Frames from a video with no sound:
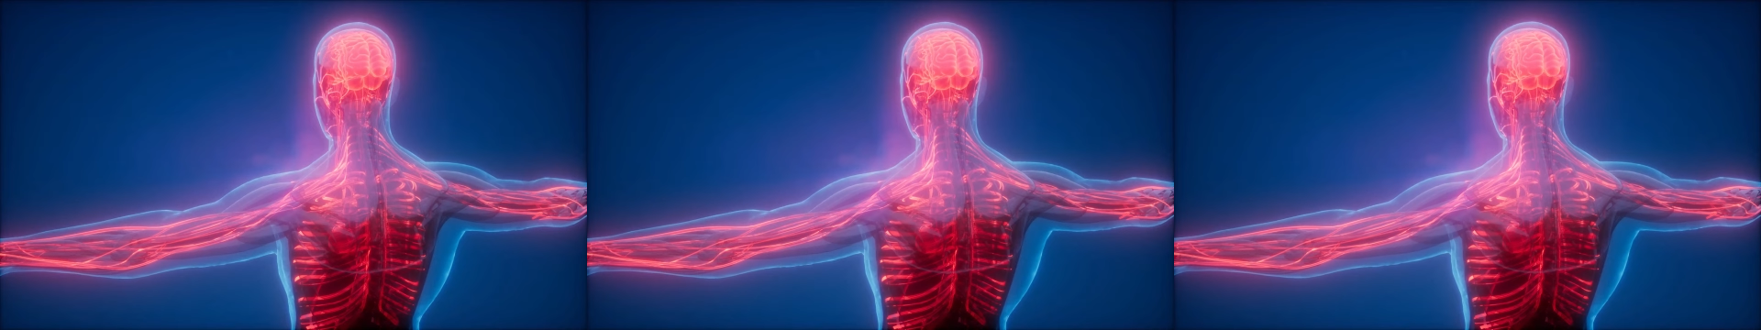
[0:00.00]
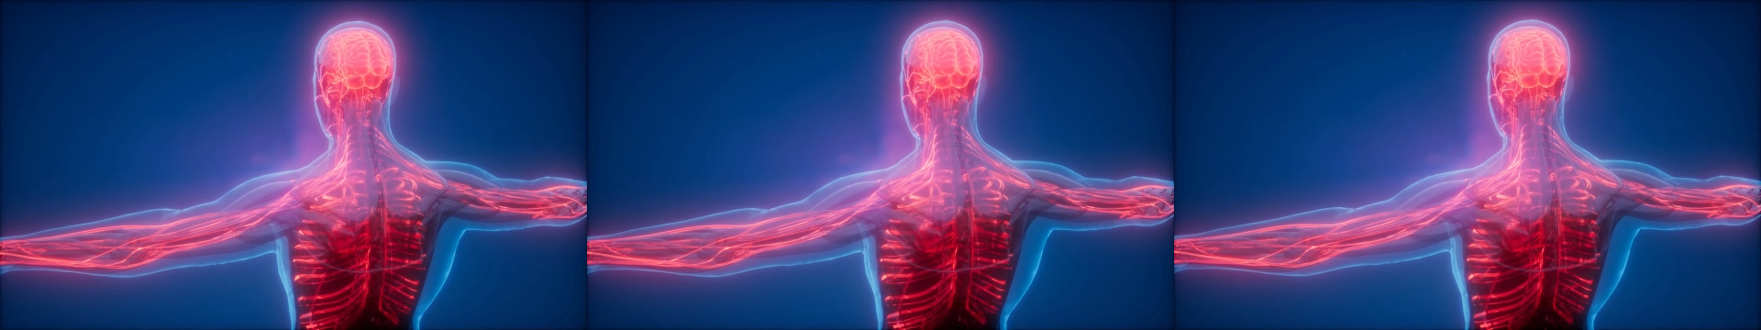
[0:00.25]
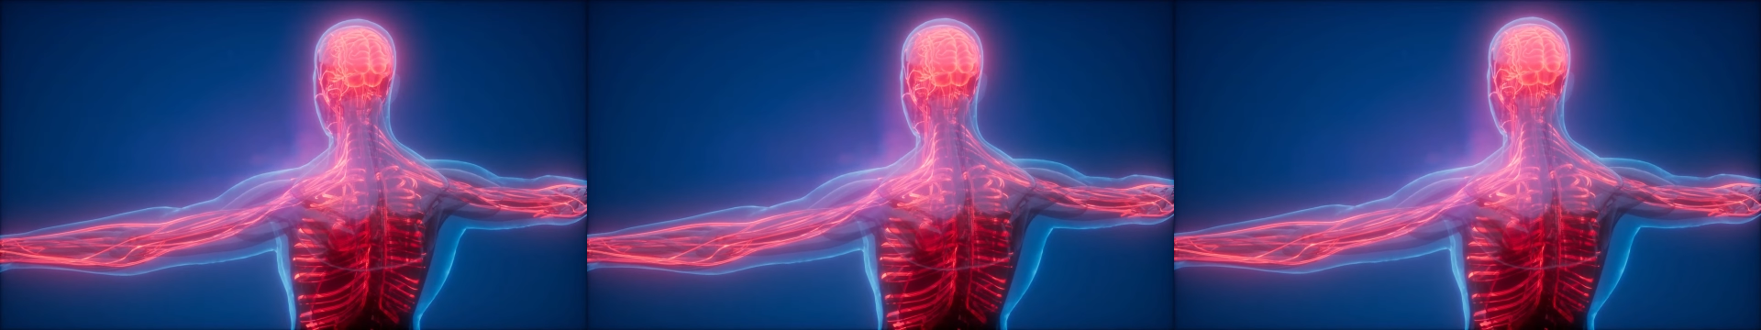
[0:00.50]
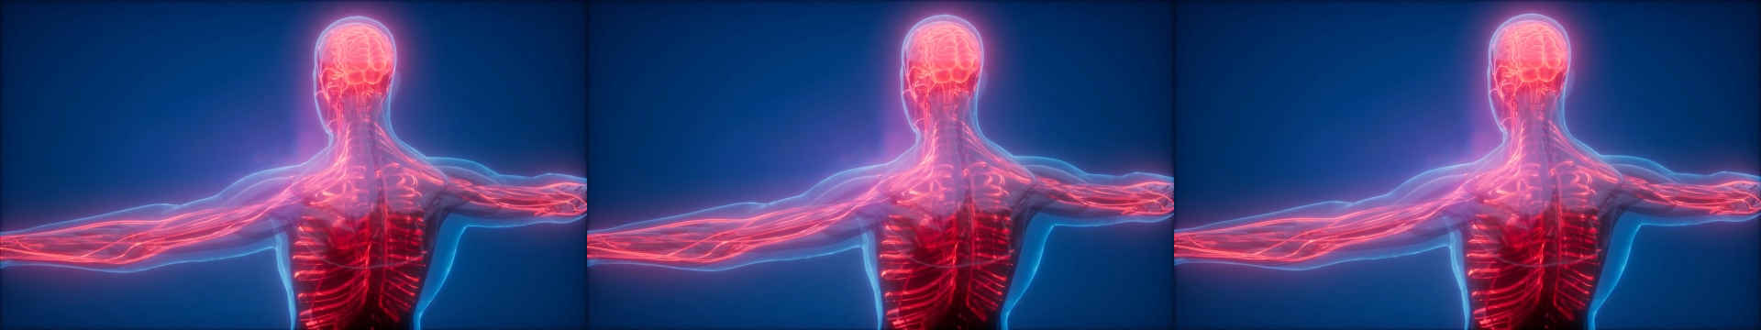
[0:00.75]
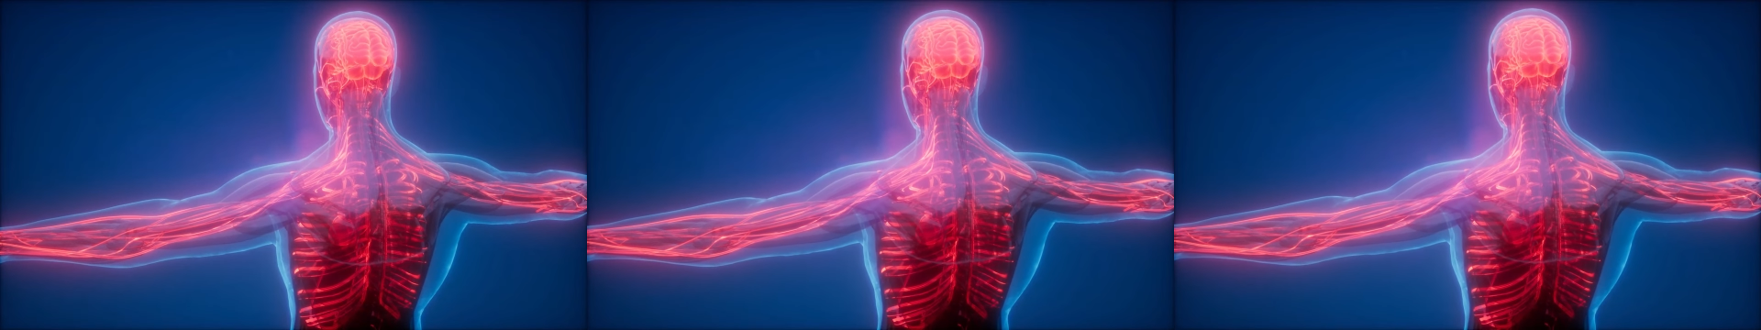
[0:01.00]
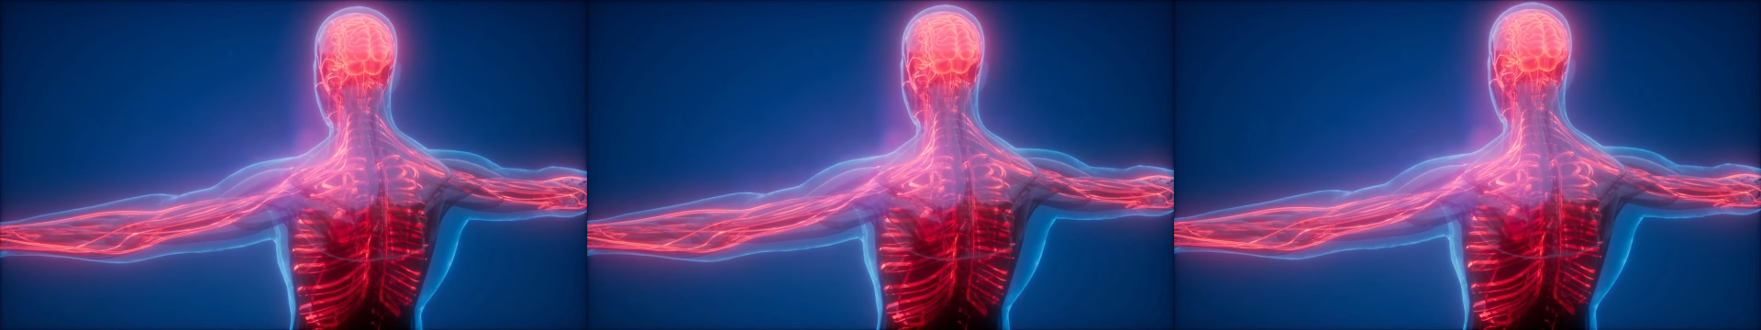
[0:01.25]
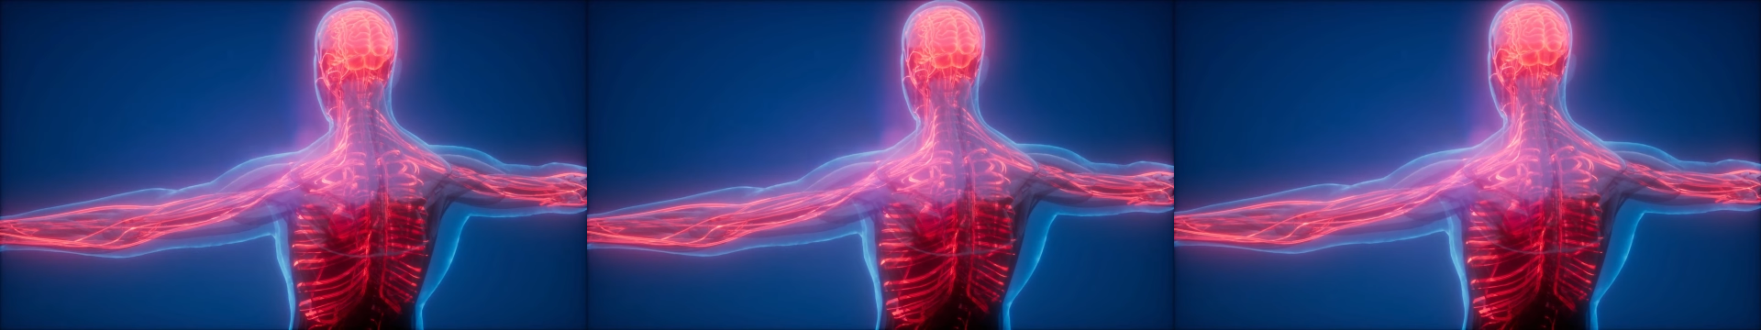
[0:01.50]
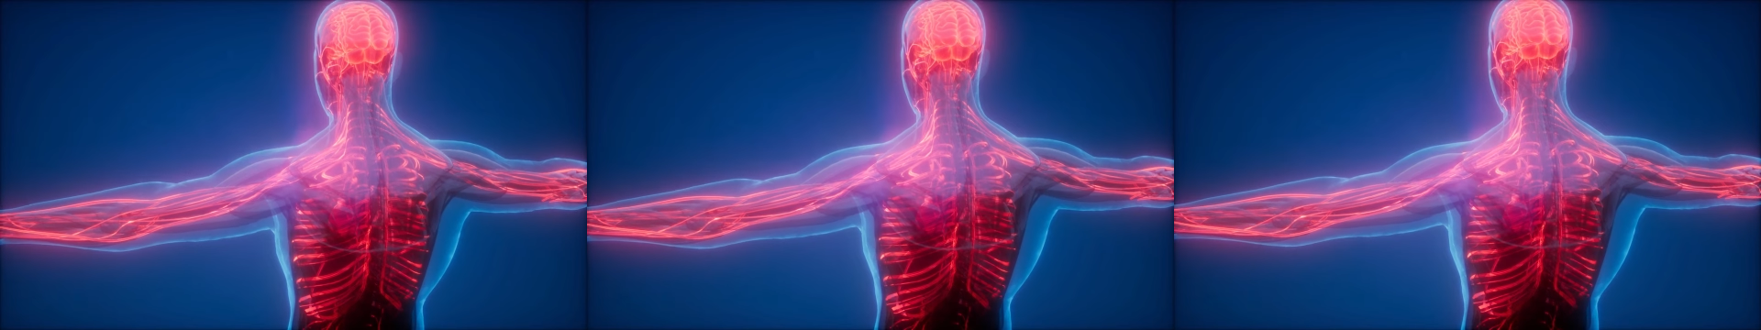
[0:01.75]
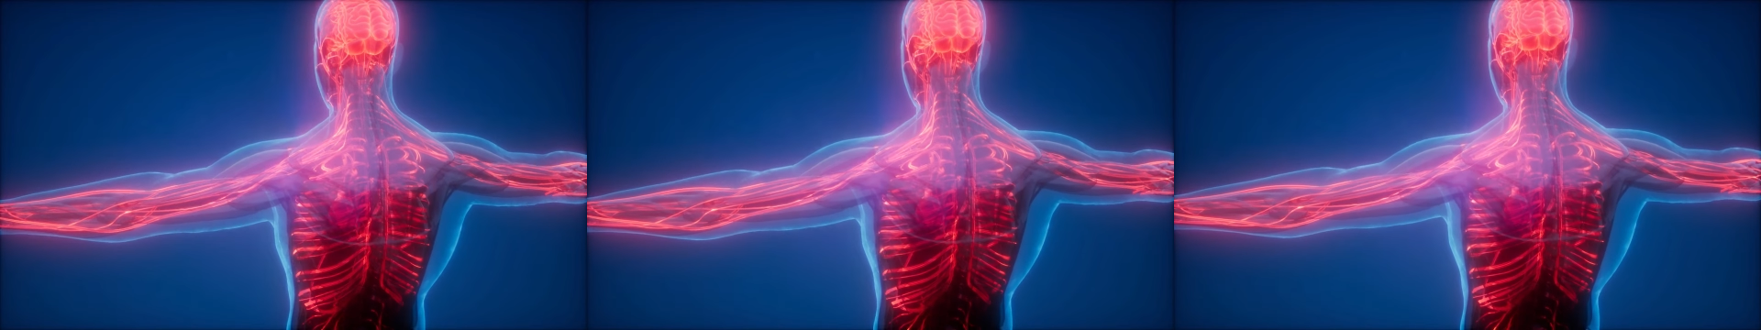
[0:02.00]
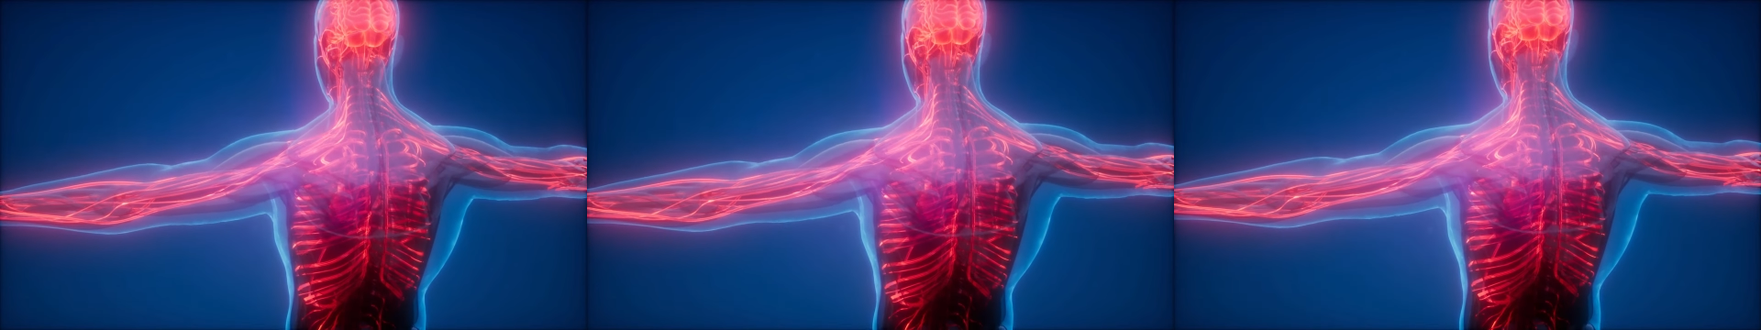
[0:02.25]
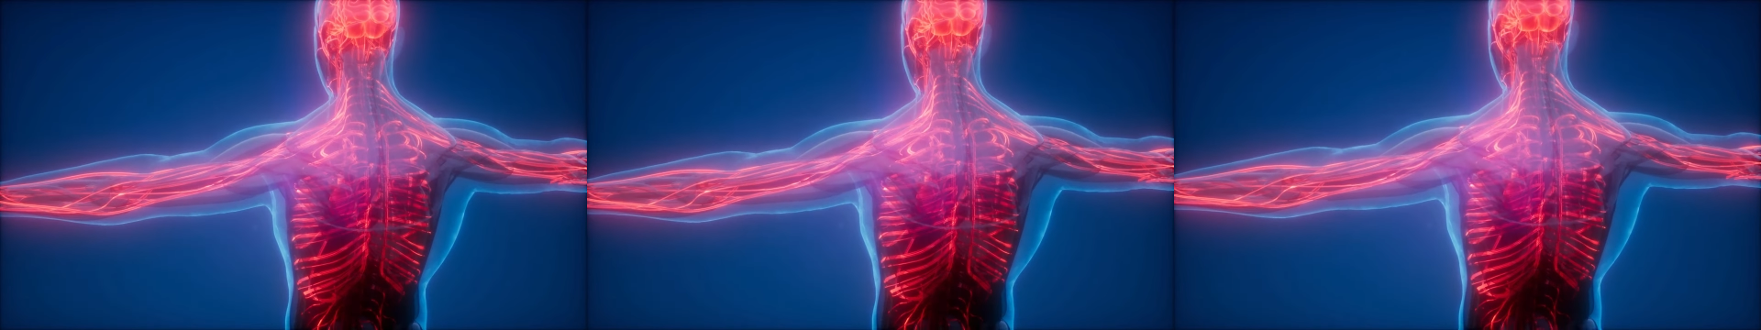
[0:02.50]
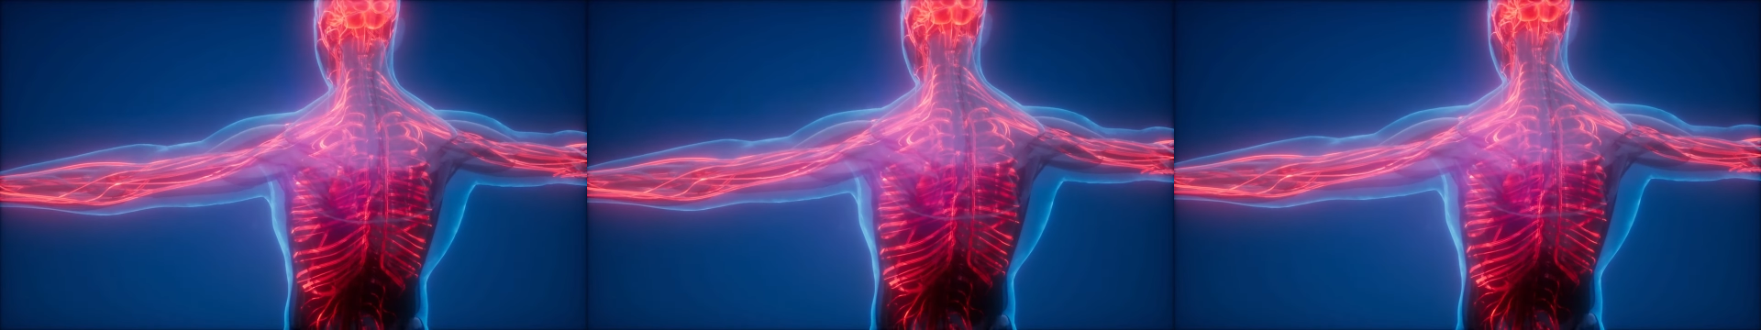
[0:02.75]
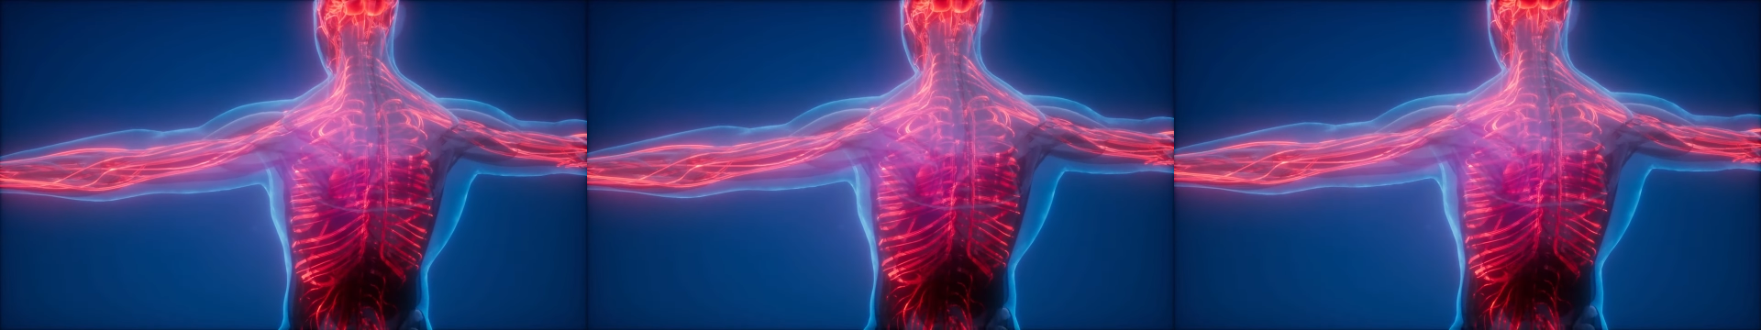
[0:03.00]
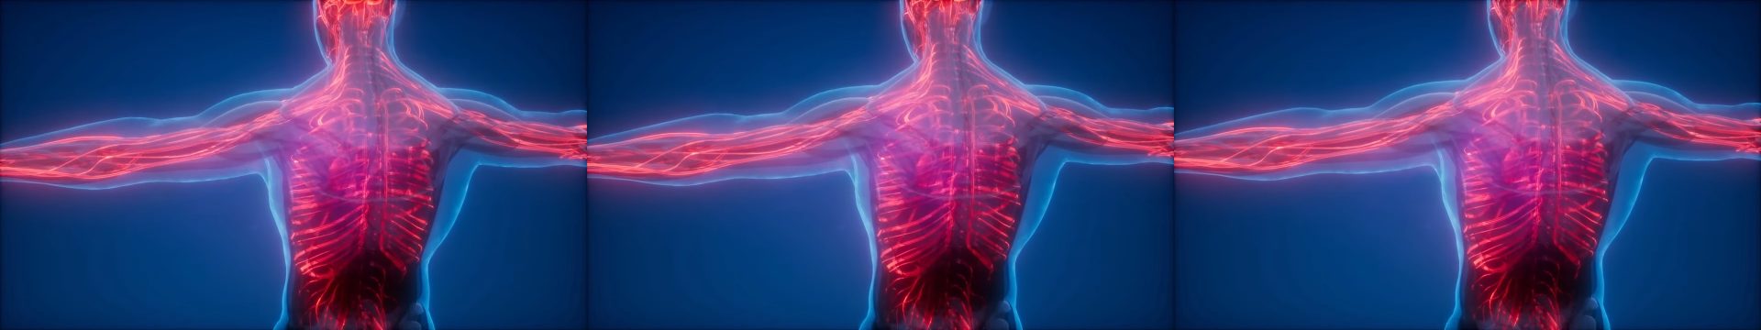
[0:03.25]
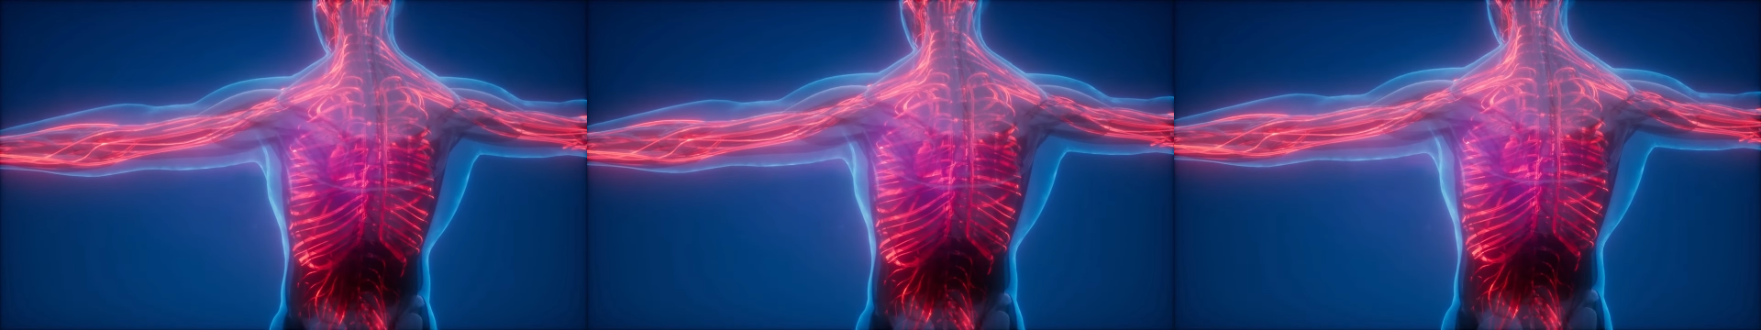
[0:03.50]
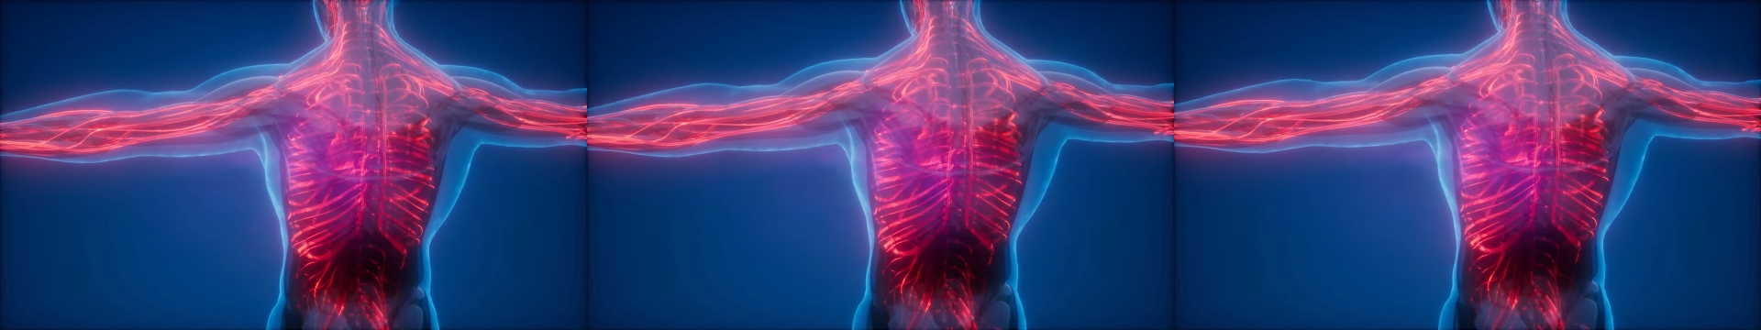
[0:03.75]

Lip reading: No face is visible, so there are no lips to read.